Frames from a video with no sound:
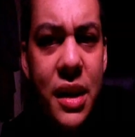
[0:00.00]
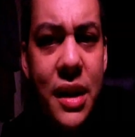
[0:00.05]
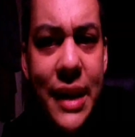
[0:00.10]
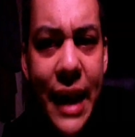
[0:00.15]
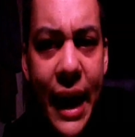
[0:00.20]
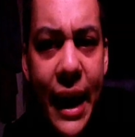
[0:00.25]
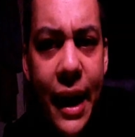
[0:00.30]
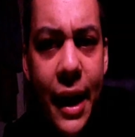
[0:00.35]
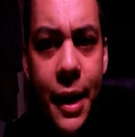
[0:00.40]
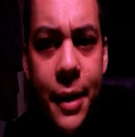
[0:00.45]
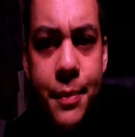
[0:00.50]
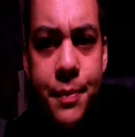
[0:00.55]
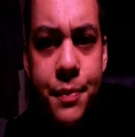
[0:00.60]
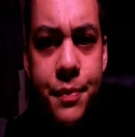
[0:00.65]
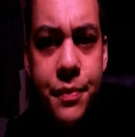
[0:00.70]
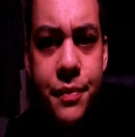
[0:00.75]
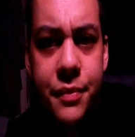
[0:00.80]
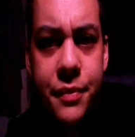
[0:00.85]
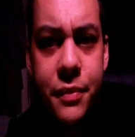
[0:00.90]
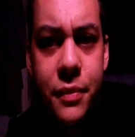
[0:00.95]
Yeah,
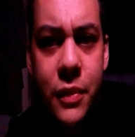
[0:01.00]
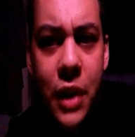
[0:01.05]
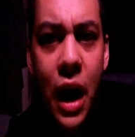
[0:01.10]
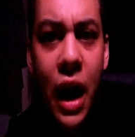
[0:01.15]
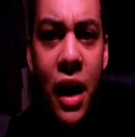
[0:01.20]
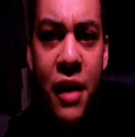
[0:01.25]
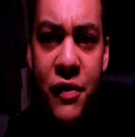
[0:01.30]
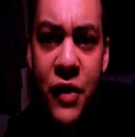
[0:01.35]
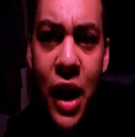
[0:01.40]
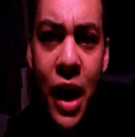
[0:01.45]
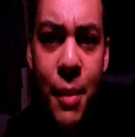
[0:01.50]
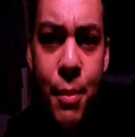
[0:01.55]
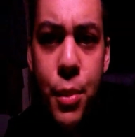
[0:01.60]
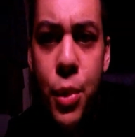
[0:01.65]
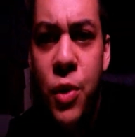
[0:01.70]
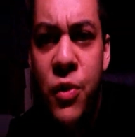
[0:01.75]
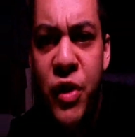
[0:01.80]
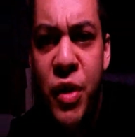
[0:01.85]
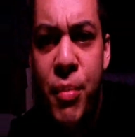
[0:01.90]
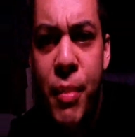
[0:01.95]
I've got
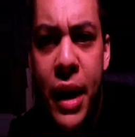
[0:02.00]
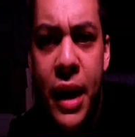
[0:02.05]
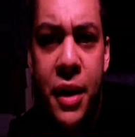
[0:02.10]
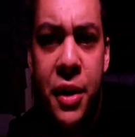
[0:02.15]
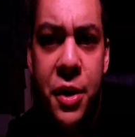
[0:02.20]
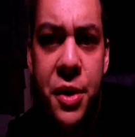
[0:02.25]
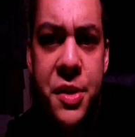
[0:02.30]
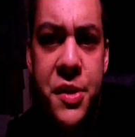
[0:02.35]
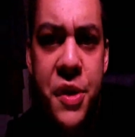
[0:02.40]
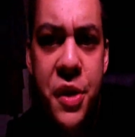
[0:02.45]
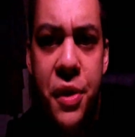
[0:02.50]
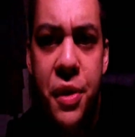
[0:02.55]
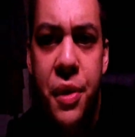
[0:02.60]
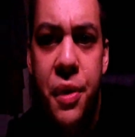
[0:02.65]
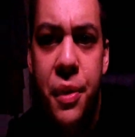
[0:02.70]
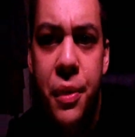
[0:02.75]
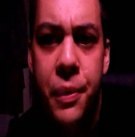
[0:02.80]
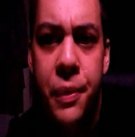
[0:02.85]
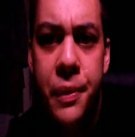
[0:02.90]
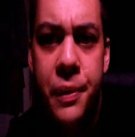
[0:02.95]
Movie Maker
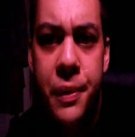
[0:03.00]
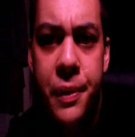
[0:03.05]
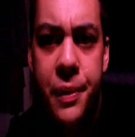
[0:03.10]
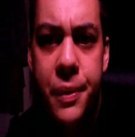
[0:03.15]
too.